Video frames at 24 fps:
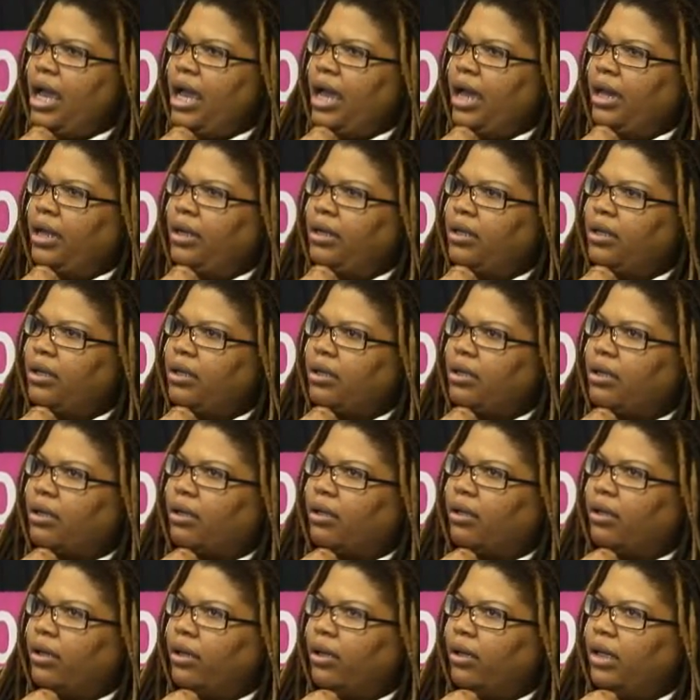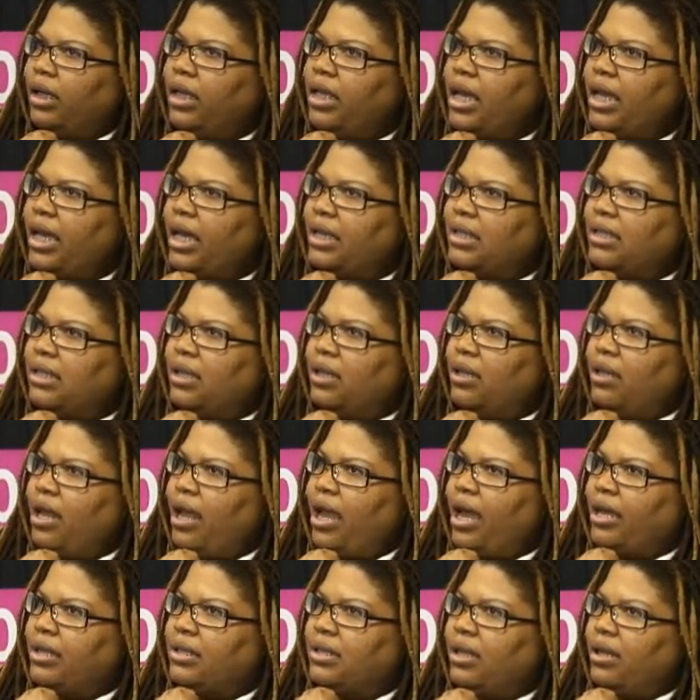And clearly, as an
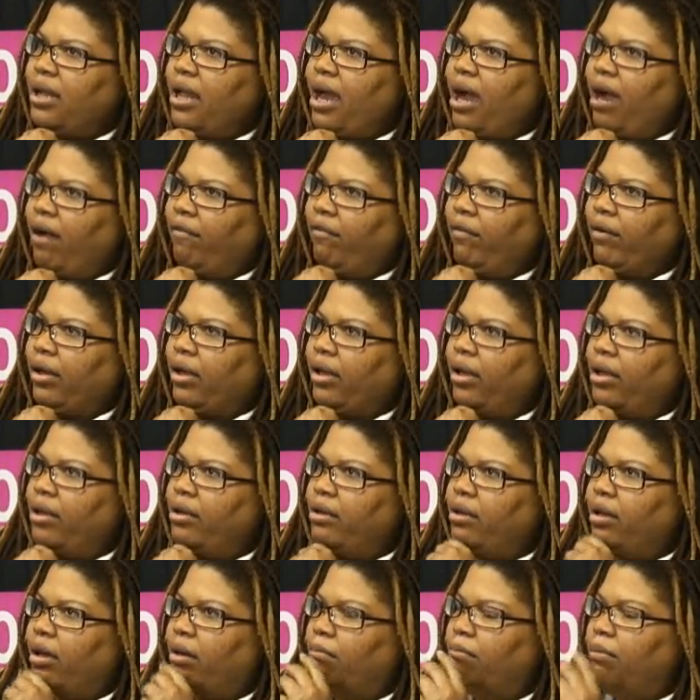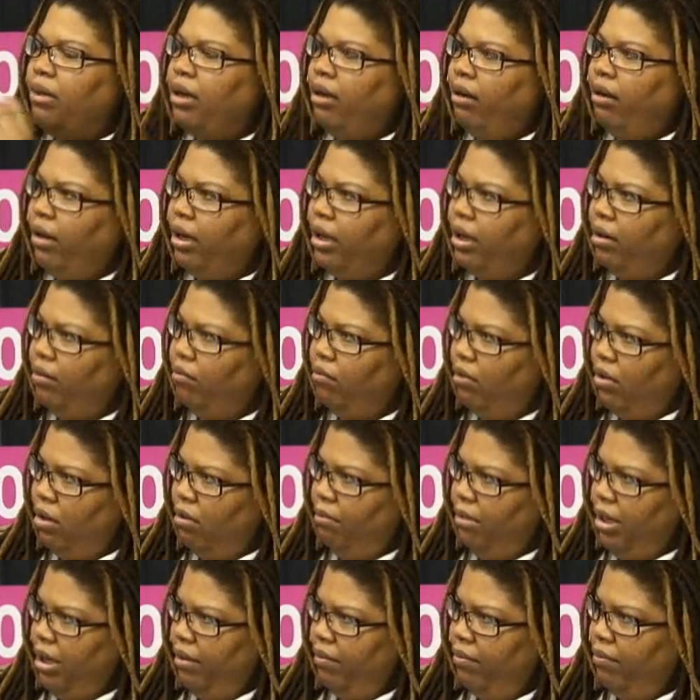African American
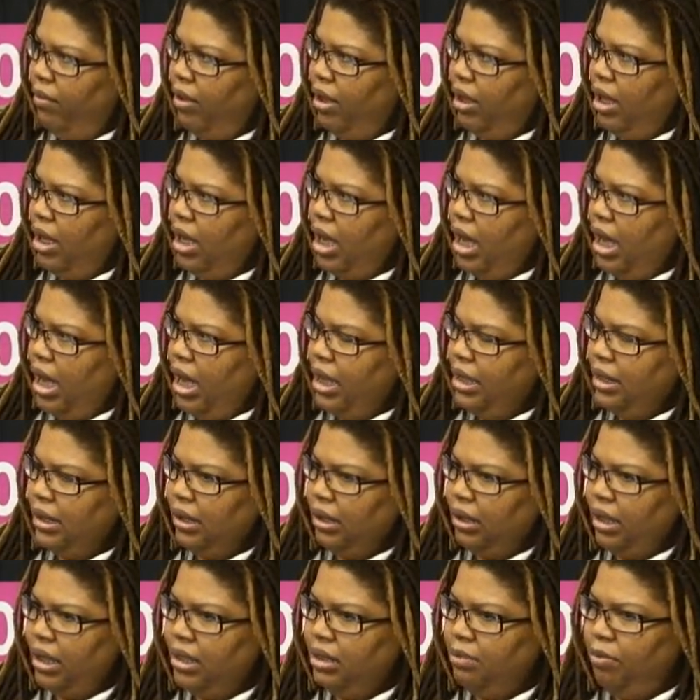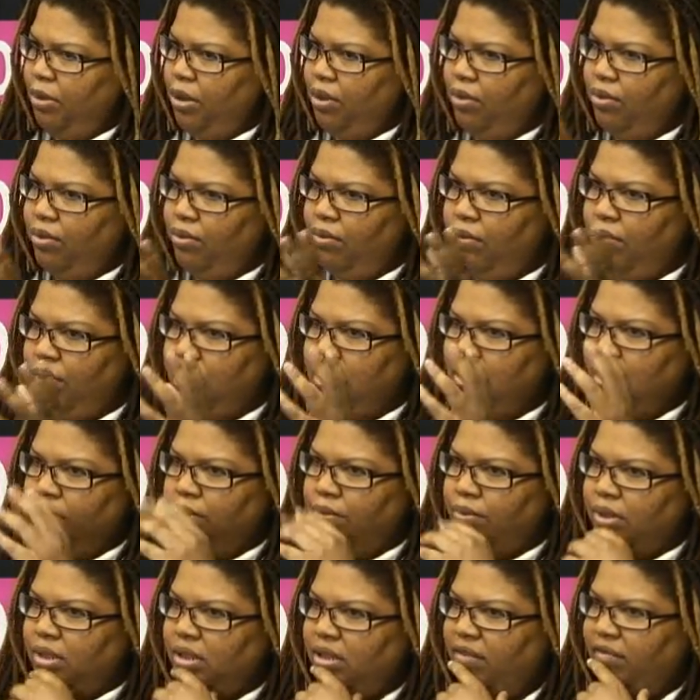woman, as a lesbian who
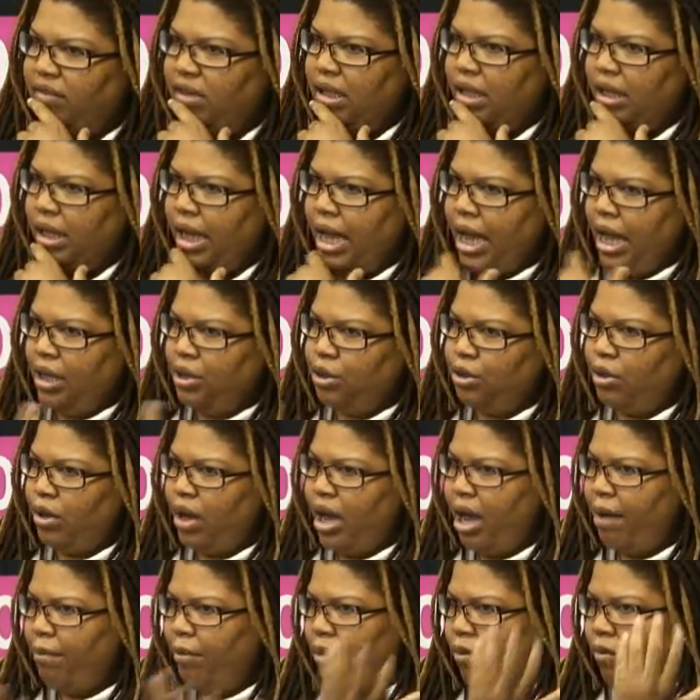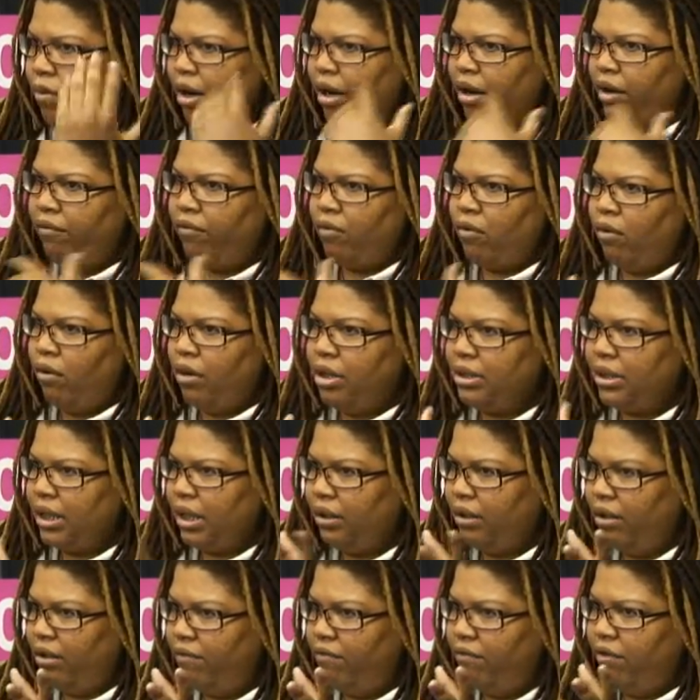was living in the Castro, I'm aware. Of course, I
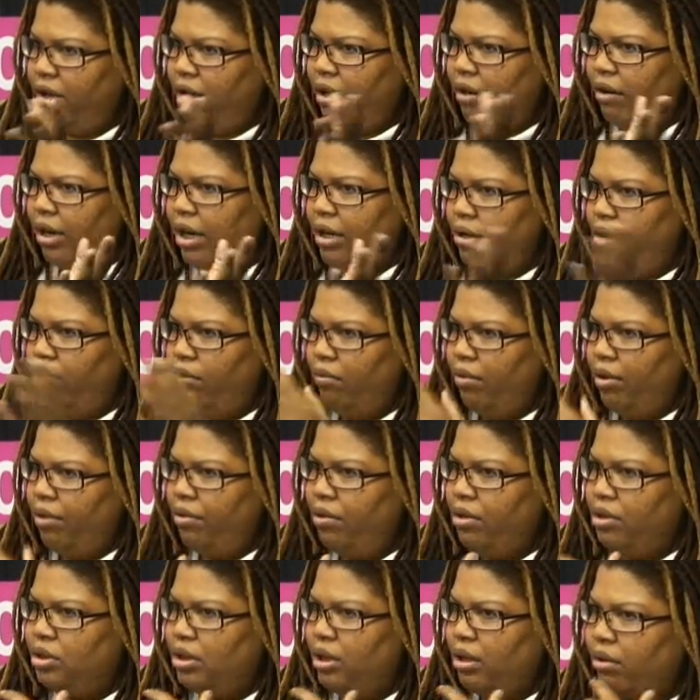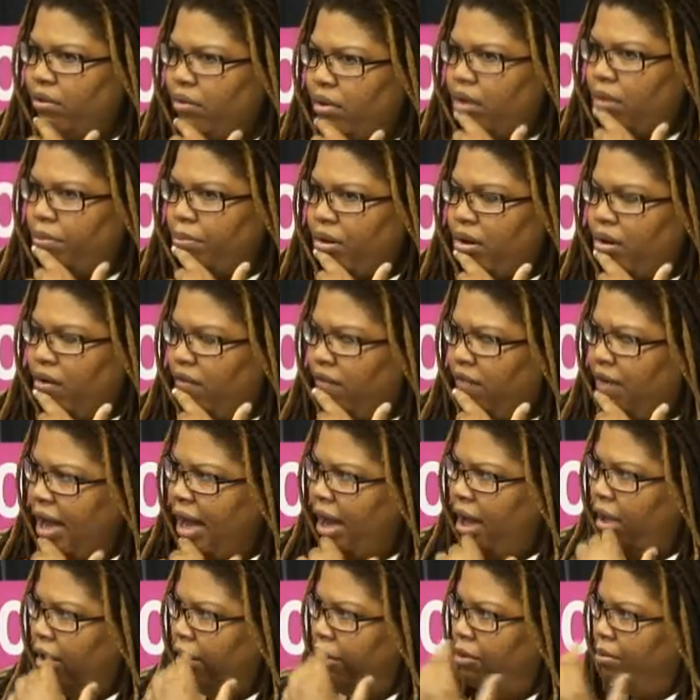live there. I know what the general
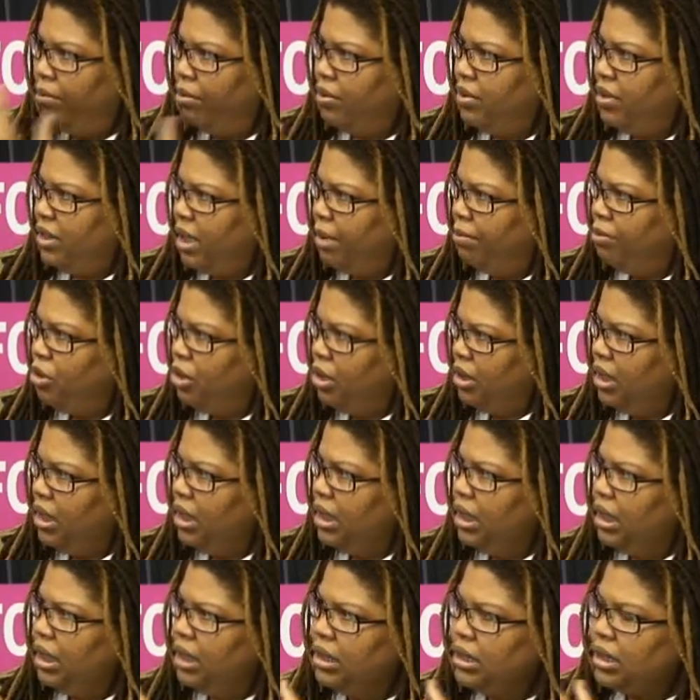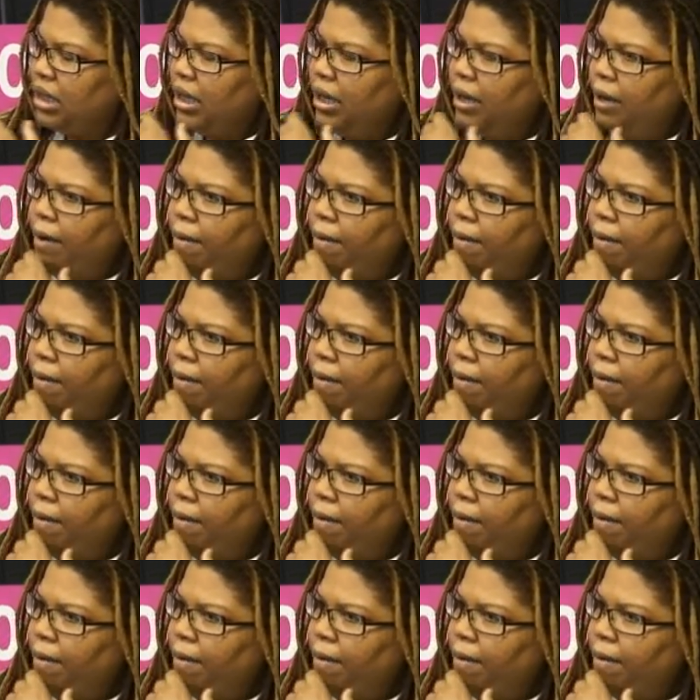profile and the perception is